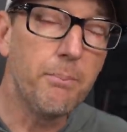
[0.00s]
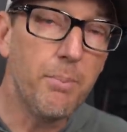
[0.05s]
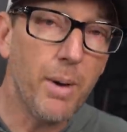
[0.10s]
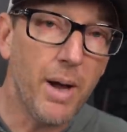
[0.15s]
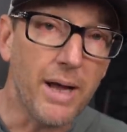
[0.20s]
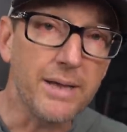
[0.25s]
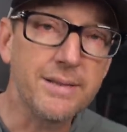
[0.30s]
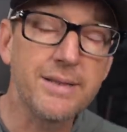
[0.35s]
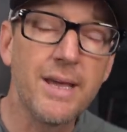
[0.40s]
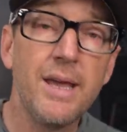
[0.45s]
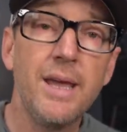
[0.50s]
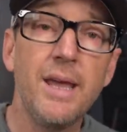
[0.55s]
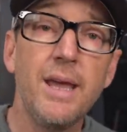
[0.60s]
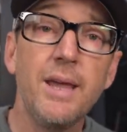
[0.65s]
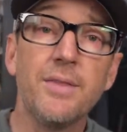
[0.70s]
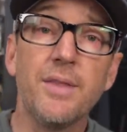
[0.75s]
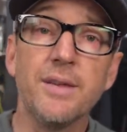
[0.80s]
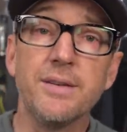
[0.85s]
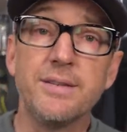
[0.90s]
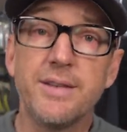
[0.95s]
But
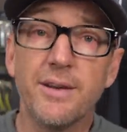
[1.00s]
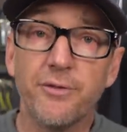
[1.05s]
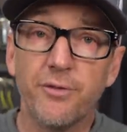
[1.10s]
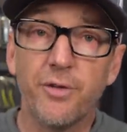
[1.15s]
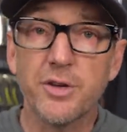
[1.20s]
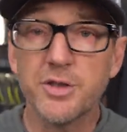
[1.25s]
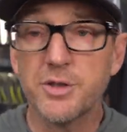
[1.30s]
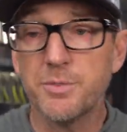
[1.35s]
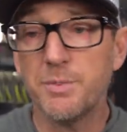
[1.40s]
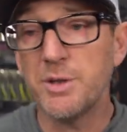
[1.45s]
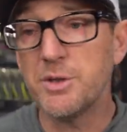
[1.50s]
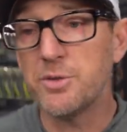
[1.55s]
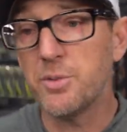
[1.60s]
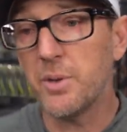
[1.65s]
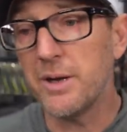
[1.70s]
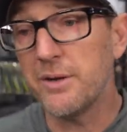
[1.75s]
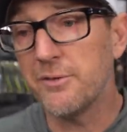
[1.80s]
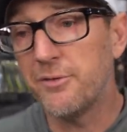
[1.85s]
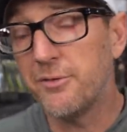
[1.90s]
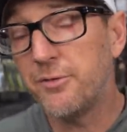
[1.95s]
the difference
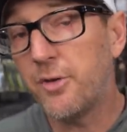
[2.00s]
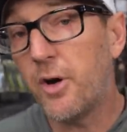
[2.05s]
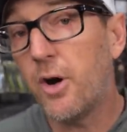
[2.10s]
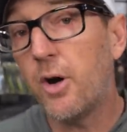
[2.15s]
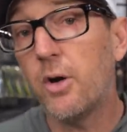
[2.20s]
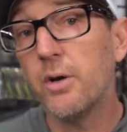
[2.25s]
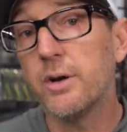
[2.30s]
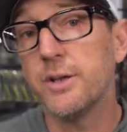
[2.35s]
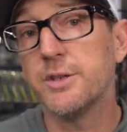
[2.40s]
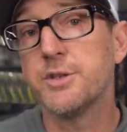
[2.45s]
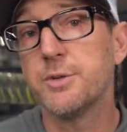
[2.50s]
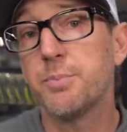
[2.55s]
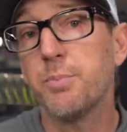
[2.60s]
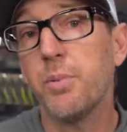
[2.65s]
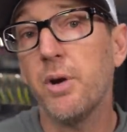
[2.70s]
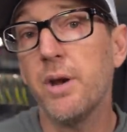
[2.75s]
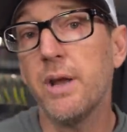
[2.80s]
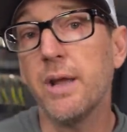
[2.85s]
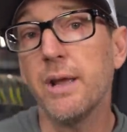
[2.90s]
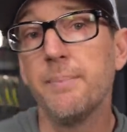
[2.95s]
between fall and
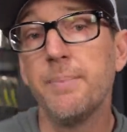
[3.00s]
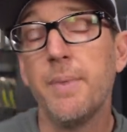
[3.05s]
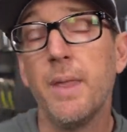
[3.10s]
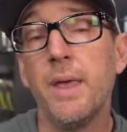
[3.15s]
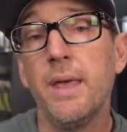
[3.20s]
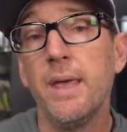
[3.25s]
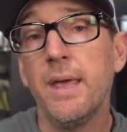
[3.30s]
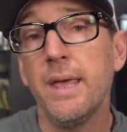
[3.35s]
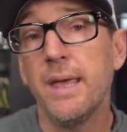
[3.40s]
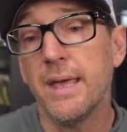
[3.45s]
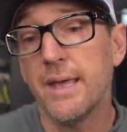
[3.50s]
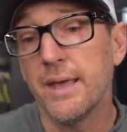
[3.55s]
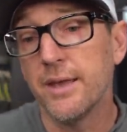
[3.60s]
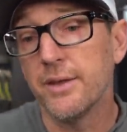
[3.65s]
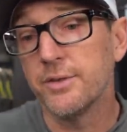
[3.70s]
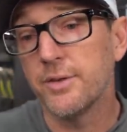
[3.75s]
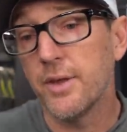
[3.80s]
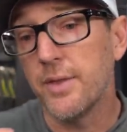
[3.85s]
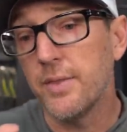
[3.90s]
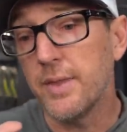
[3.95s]
spring
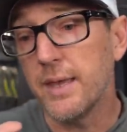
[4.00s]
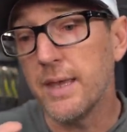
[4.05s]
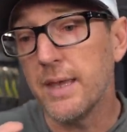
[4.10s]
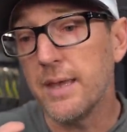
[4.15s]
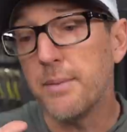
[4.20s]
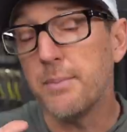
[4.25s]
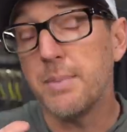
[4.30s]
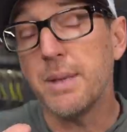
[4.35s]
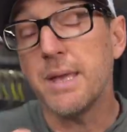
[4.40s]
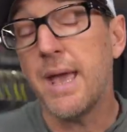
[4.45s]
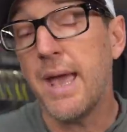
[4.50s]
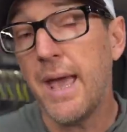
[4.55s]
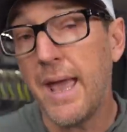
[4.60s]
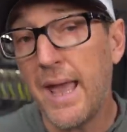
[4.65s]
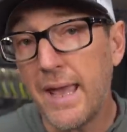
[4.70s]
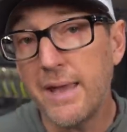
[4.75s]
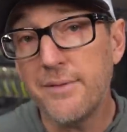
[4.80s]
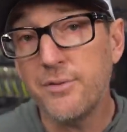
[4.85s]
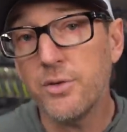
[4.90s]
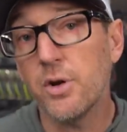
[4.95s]
is the
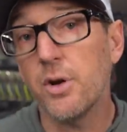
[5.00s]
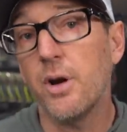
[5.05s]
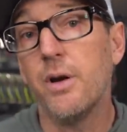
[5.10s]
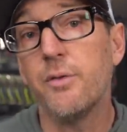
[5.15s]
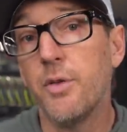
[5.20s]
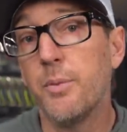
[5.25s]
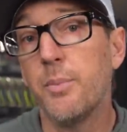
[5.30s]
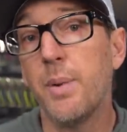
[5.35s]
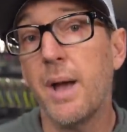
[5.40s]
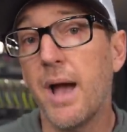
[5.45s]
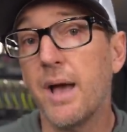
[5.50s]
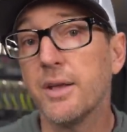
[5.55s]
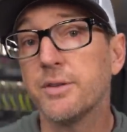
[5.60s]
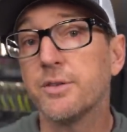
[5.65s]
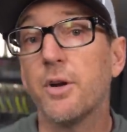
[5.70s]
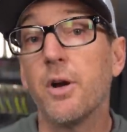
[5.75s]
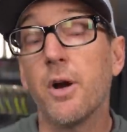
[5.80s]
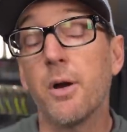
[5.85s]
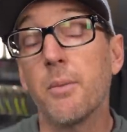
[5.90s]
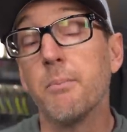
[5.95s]
behavior of the
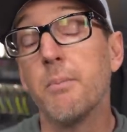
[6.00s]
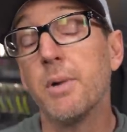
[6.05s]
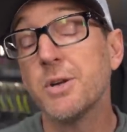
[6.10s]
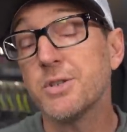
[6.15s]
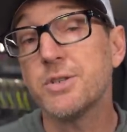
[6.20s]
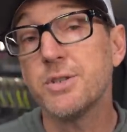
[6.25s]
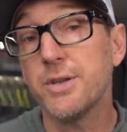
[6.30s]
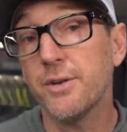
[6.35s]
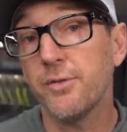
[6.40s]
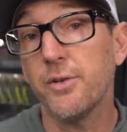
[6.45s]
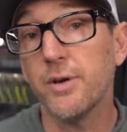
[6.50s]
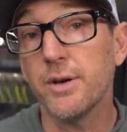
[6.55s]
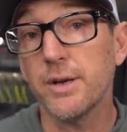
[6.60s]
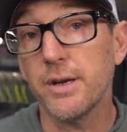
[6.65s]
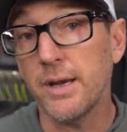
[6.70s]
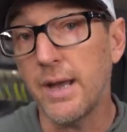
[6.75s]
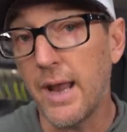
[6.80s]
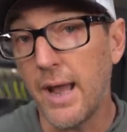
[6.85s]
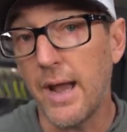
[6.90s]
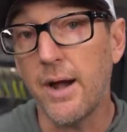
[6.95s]
bass are much
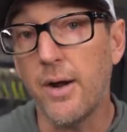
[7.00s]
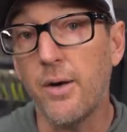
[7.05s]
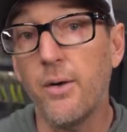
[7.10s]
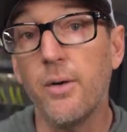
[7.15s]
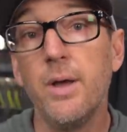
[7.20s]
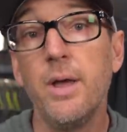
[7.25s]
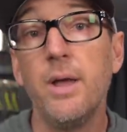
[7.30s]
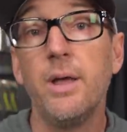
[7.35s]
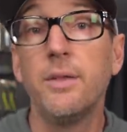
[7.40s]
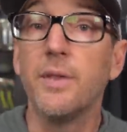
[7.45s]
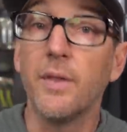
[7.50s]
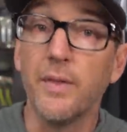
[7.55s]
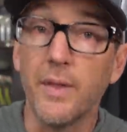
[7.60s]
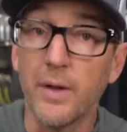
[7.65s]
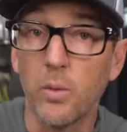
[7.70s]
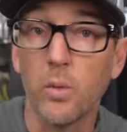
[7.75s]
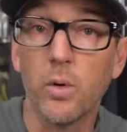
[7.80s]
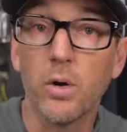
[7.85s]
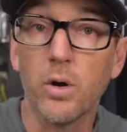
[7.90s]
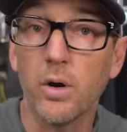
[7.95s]
different now than
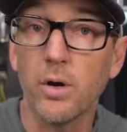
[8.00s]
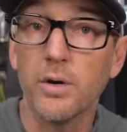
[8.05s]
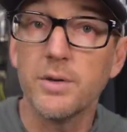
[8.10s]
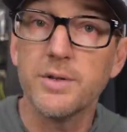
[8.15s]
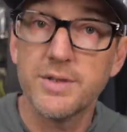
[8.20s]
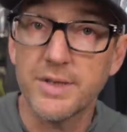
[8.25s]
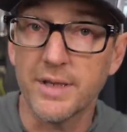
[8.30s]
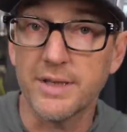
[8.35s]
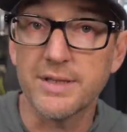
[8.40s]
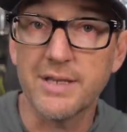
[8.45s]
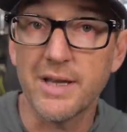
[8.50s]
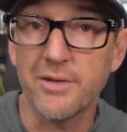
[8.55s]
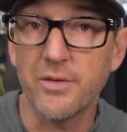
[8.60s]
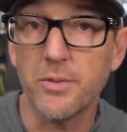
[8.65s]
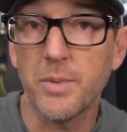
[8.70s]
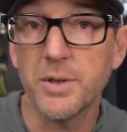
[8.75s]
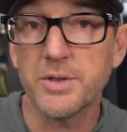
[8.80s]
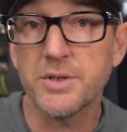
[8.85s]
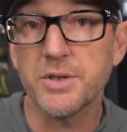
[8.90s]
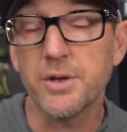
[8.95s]
they were six,
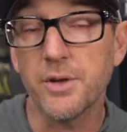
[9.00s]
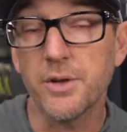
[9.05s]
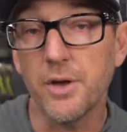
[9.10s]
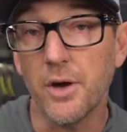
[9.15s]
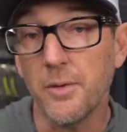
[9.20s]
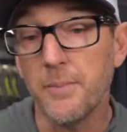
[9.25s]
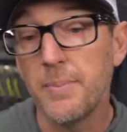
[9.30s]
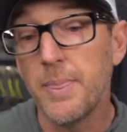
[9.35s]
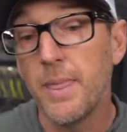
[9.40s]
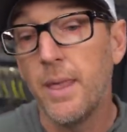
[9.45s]
seven months ago.